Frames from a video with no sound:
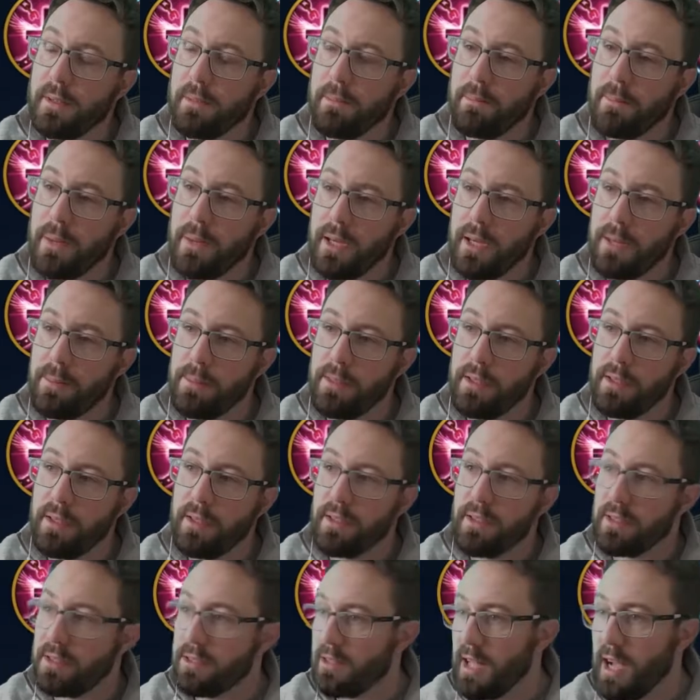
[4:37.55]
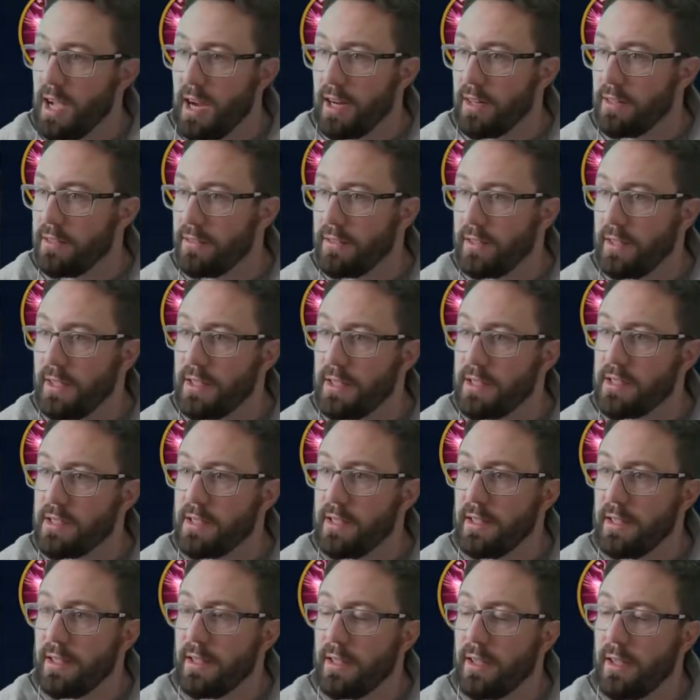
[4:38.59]
Maybe this will activate,
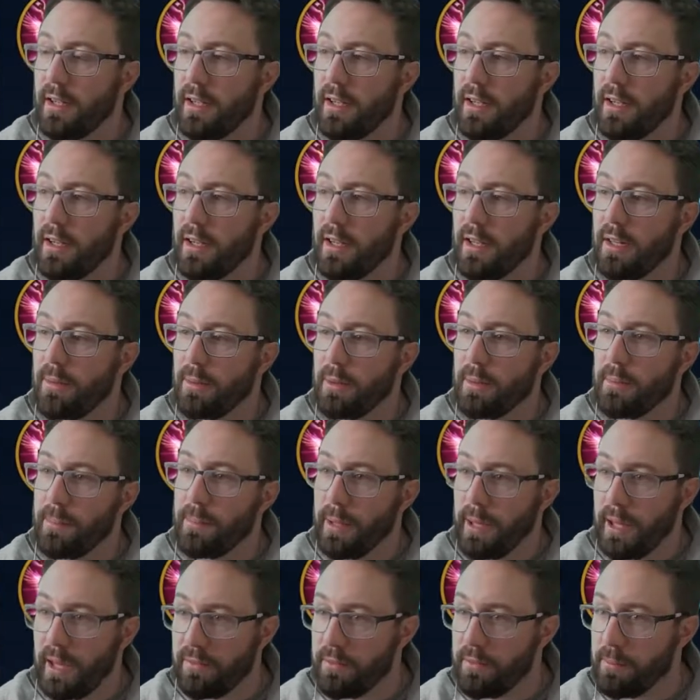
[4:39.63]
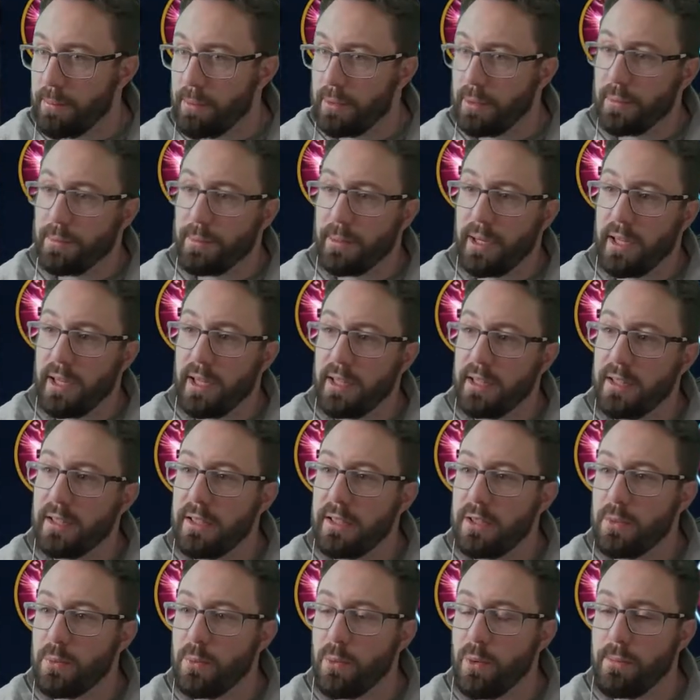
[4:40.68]
and then we can pick everybody up and get at
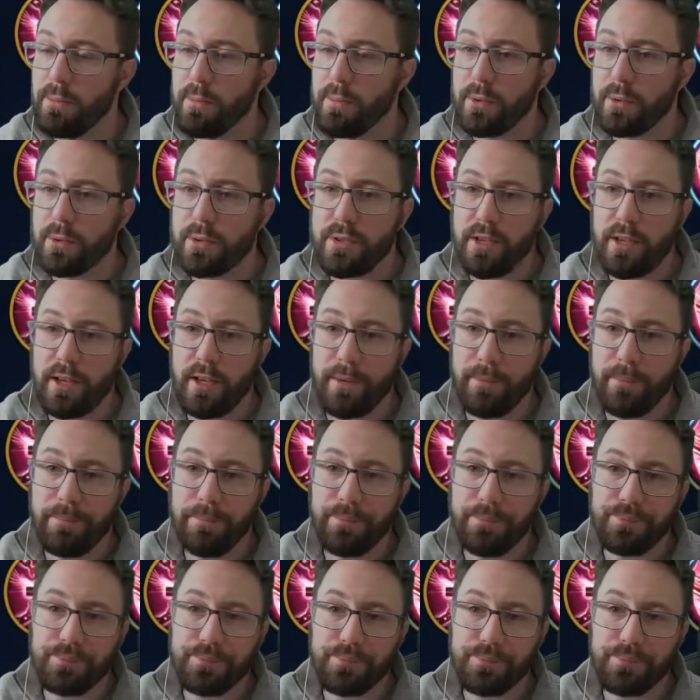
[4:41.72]
least 1 more turn.